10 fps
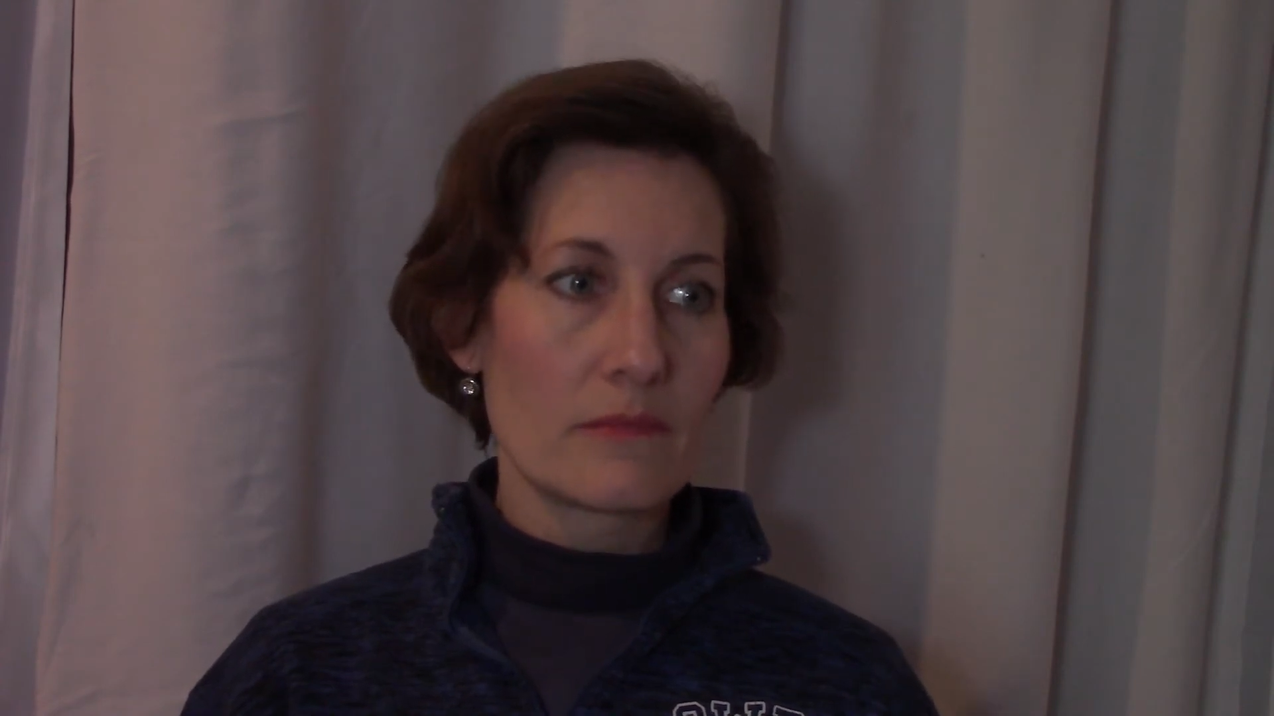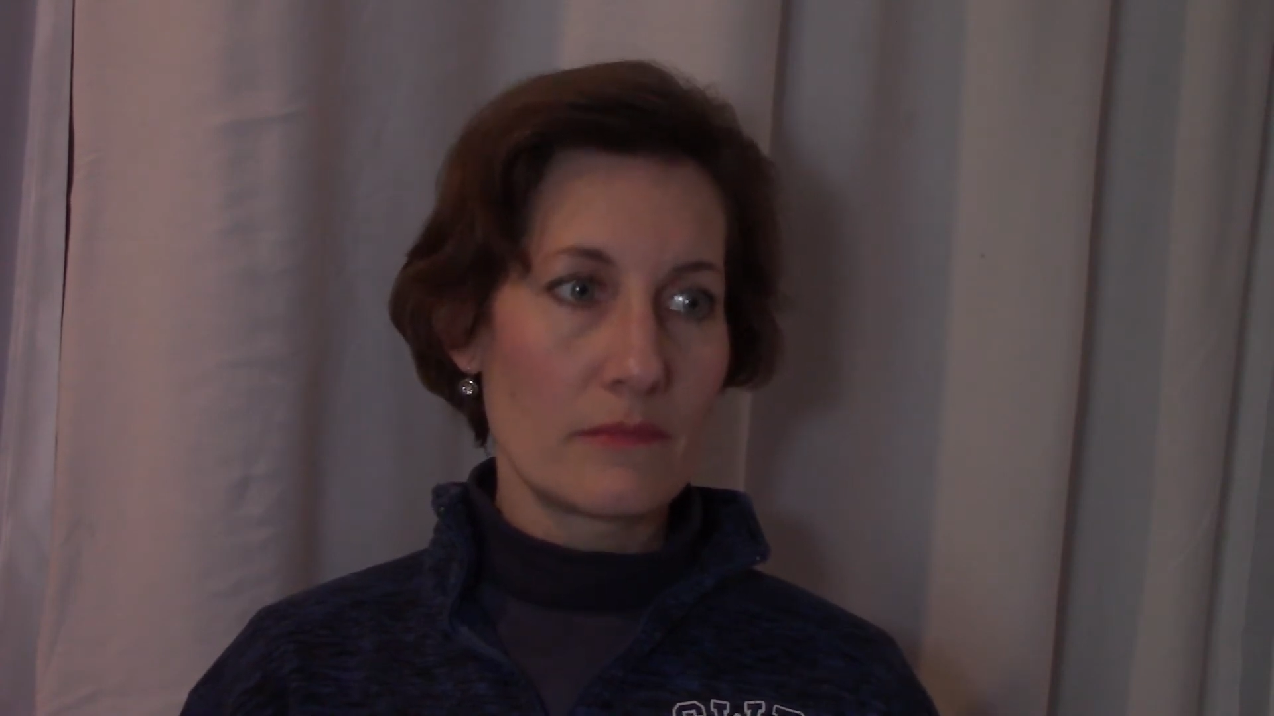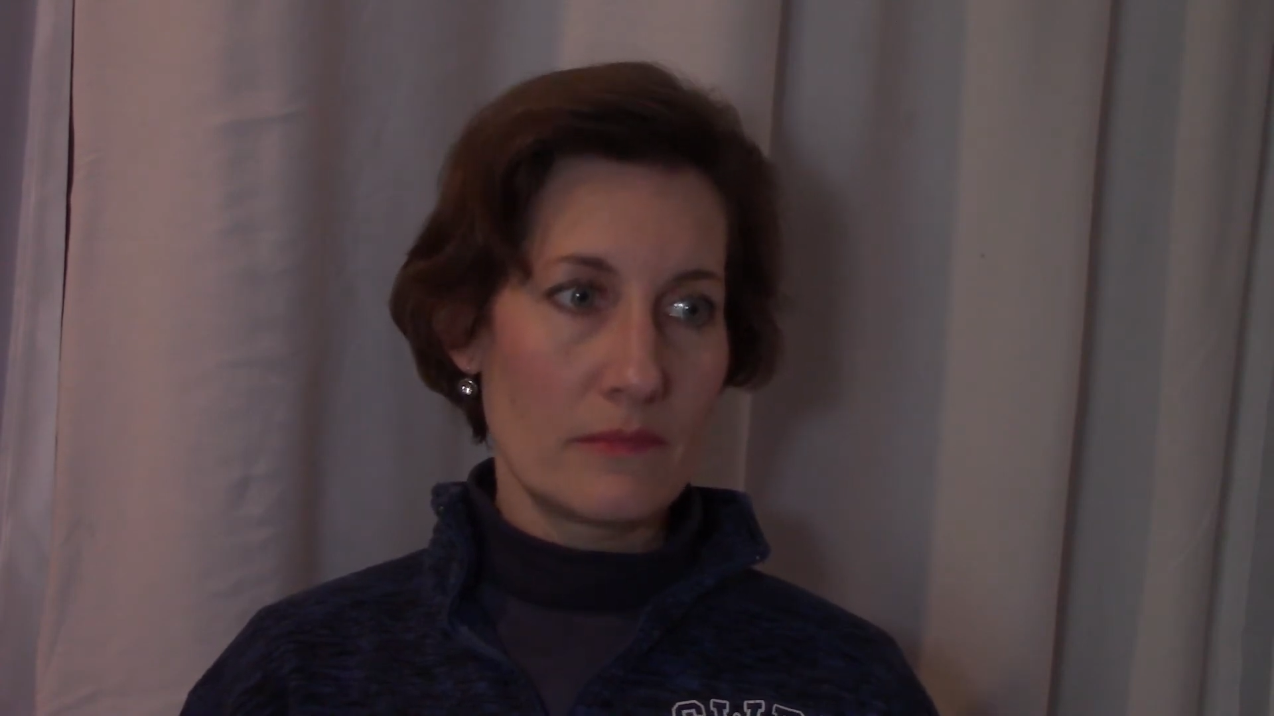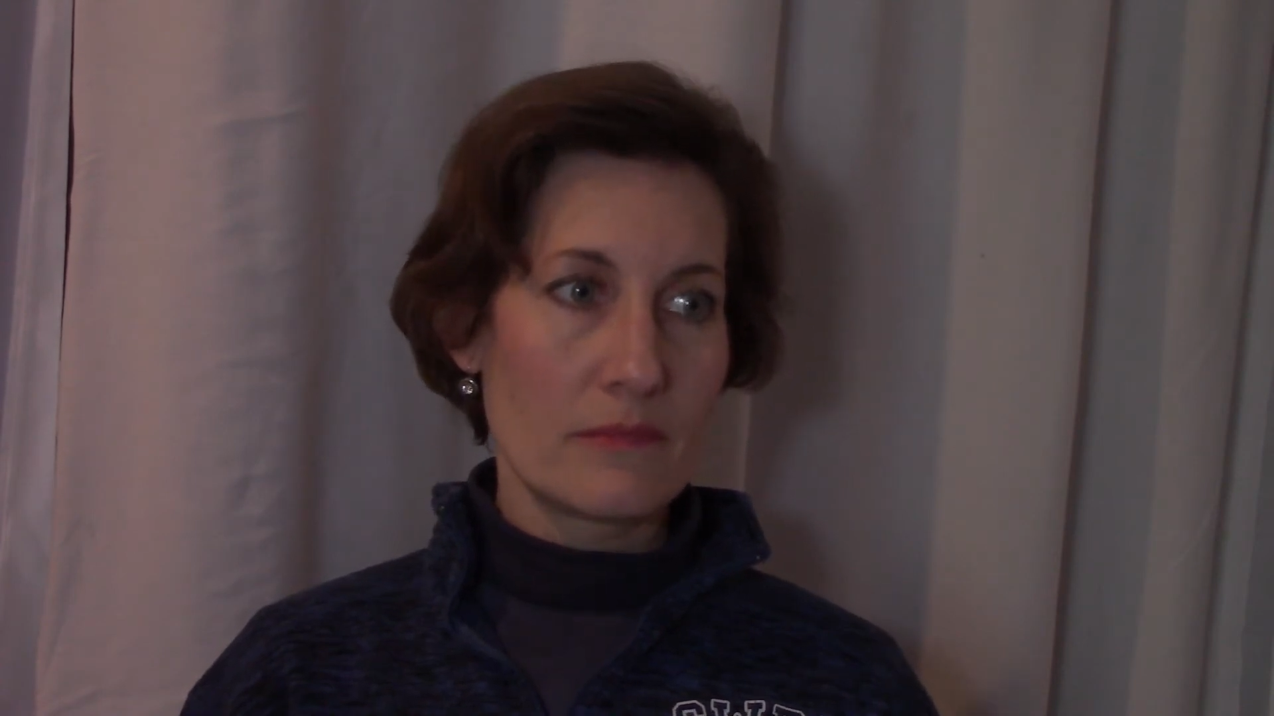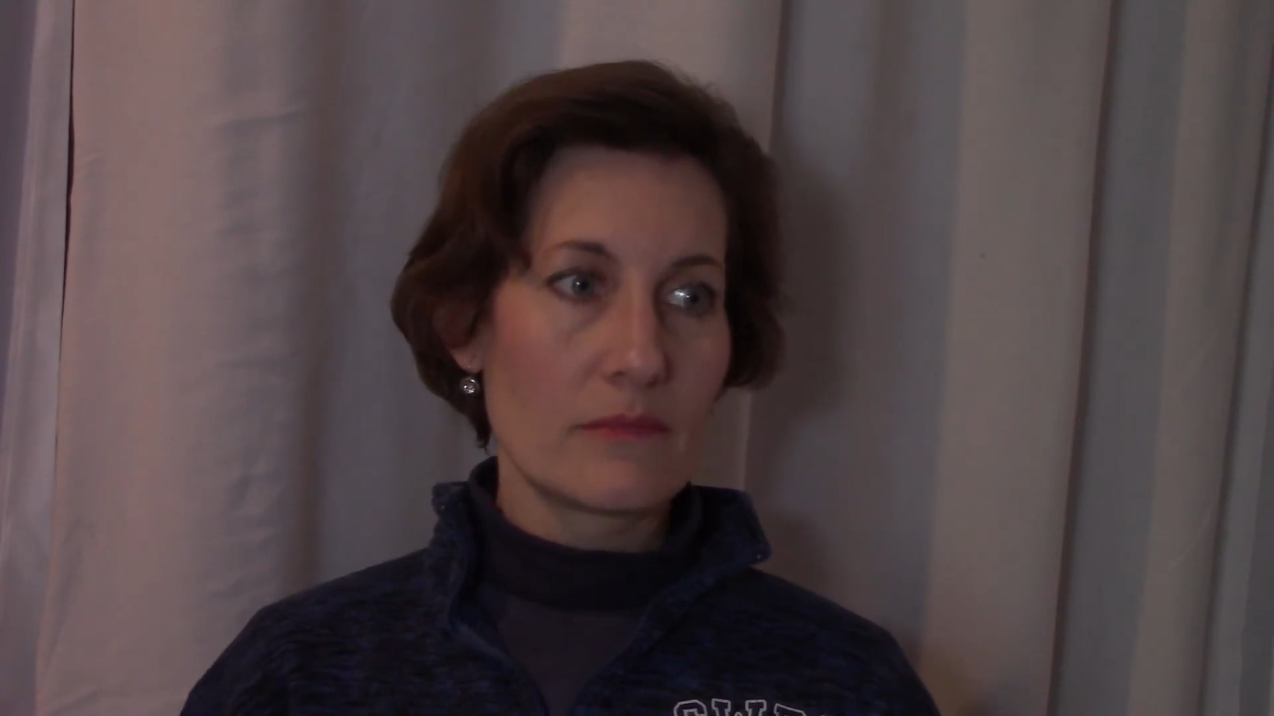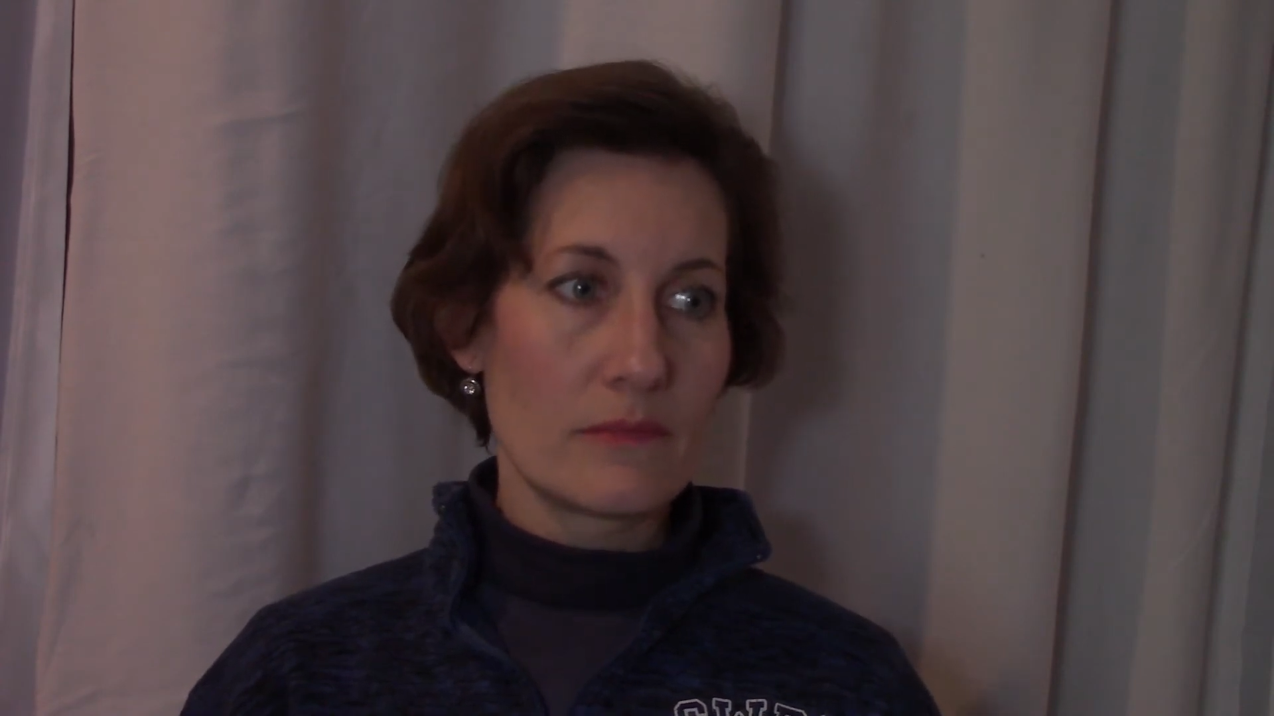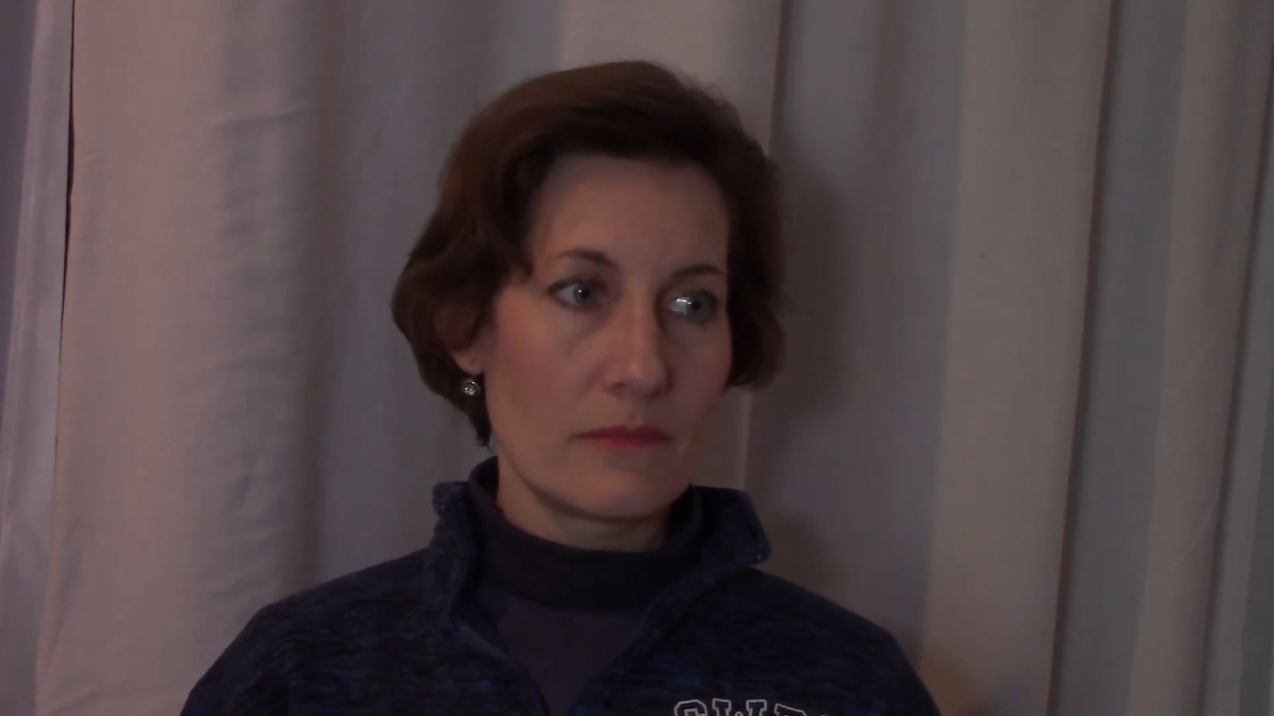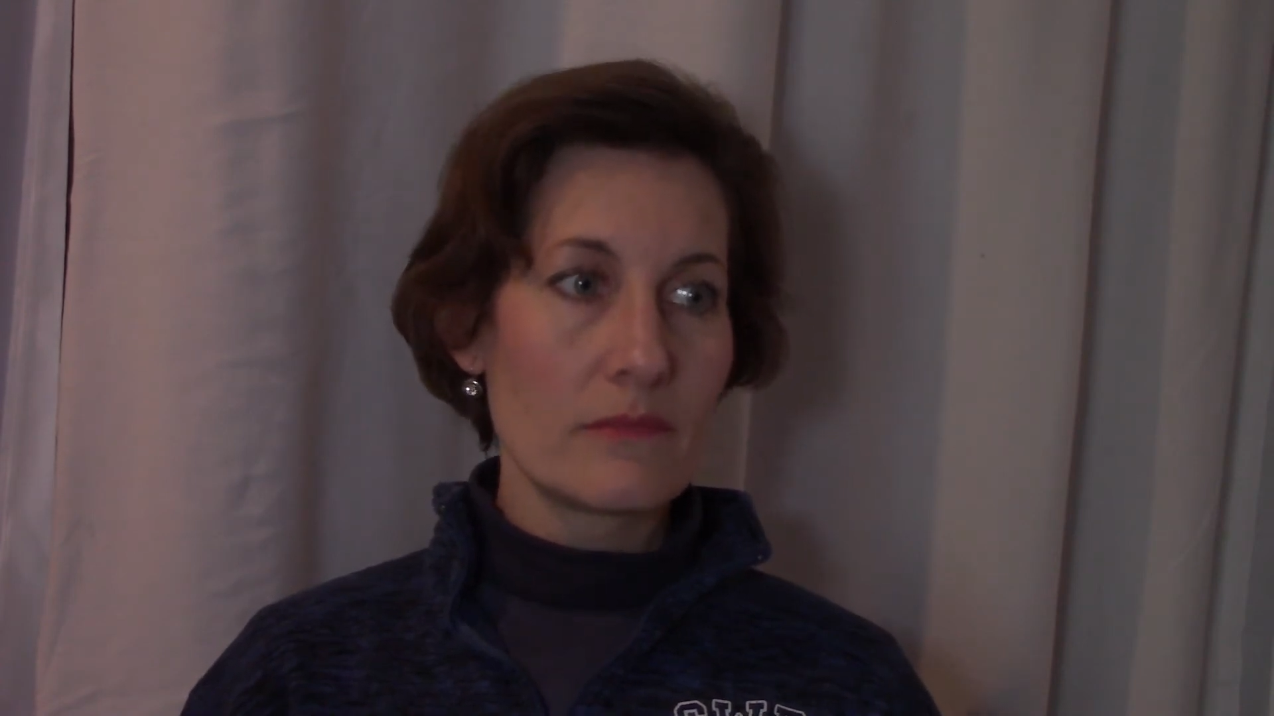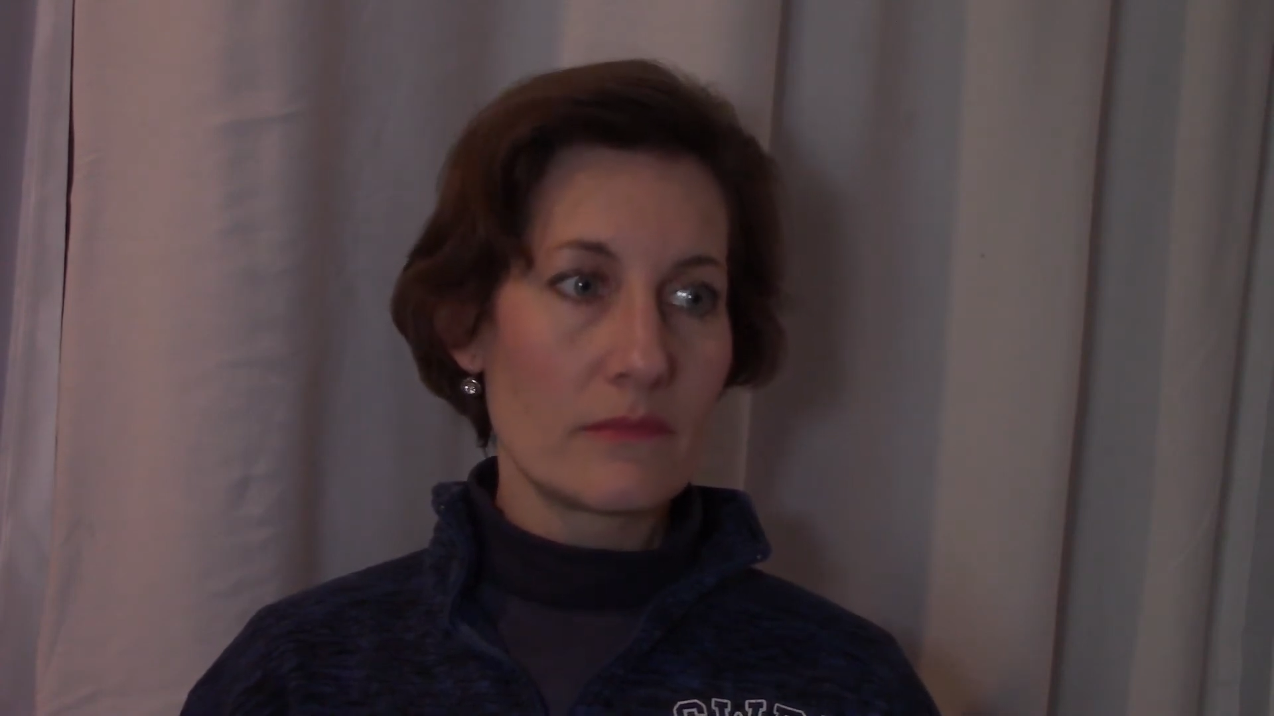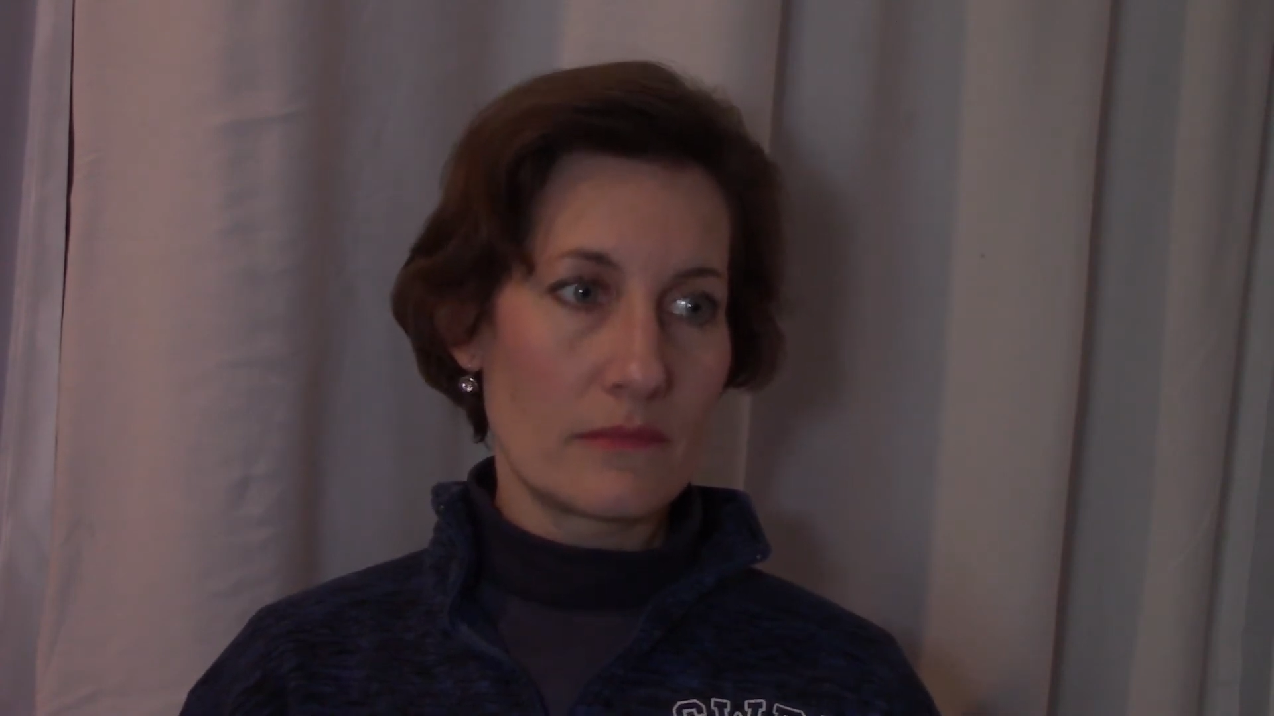things,
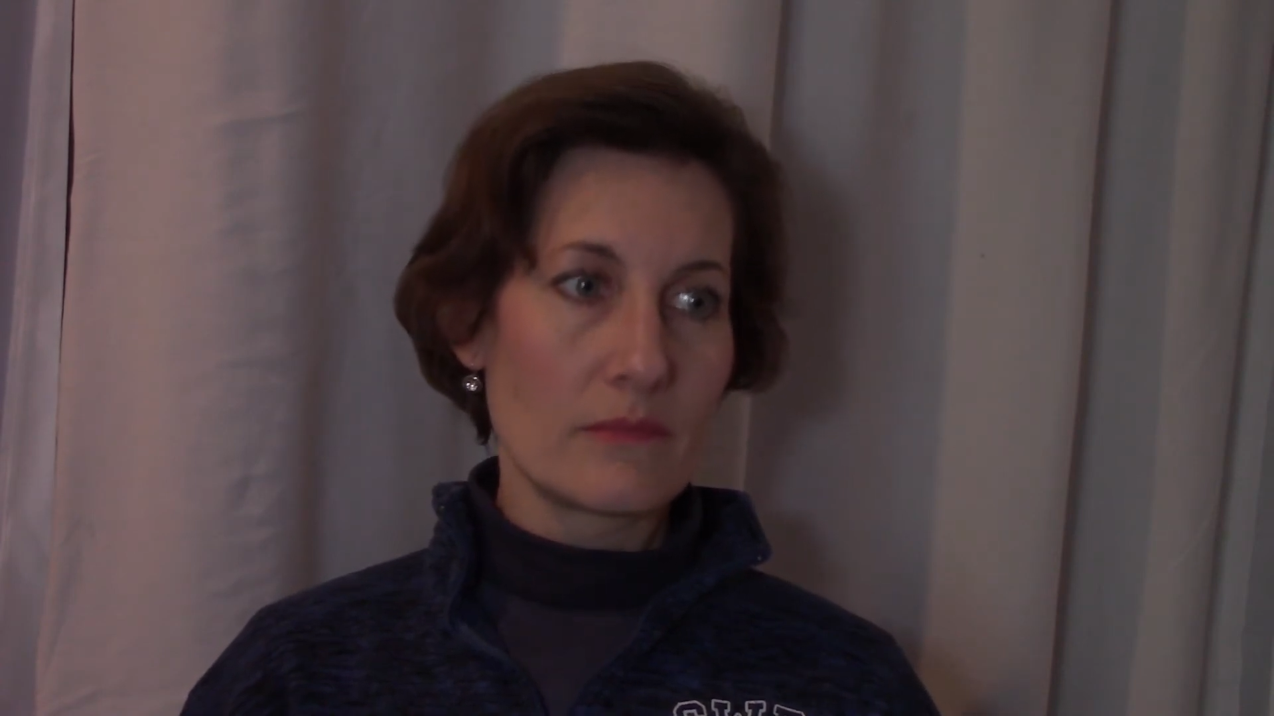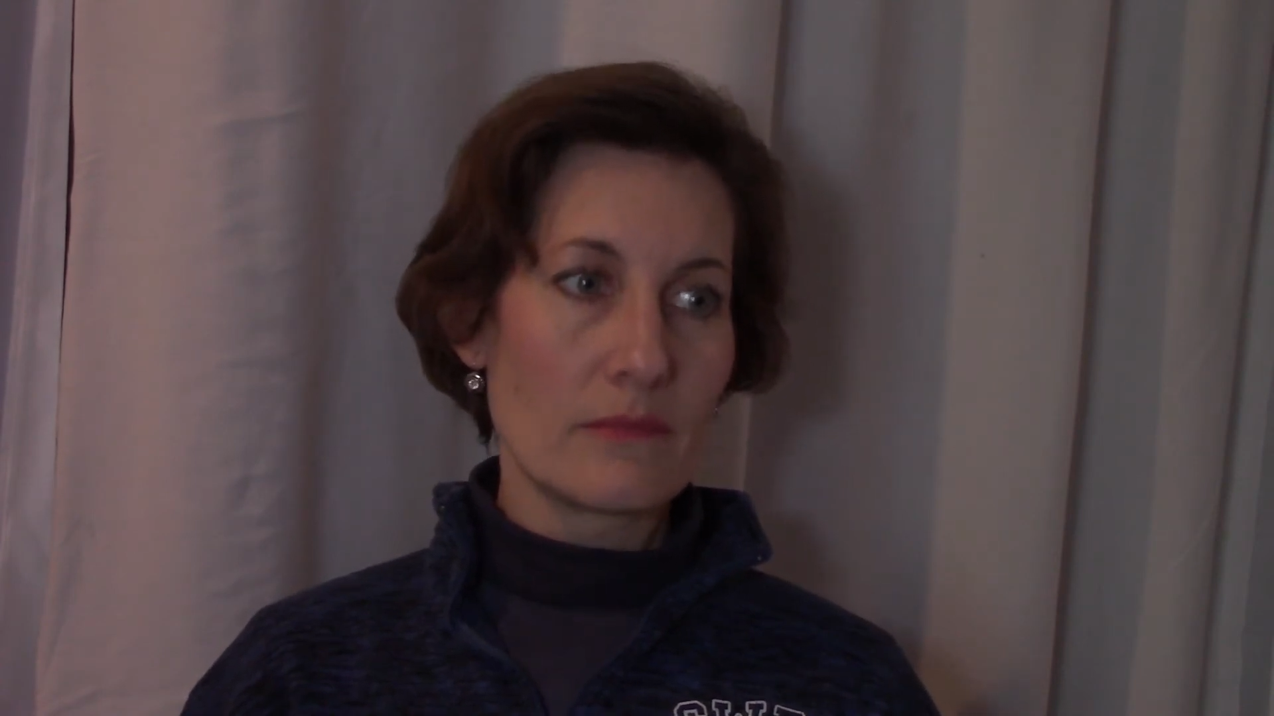right?